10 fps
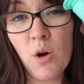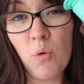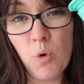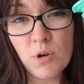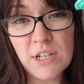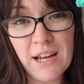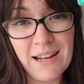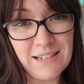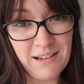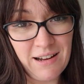water
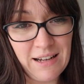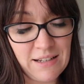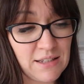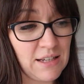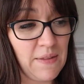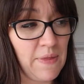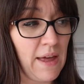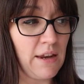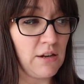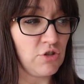and ice and
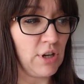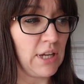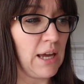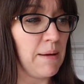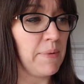then drink it.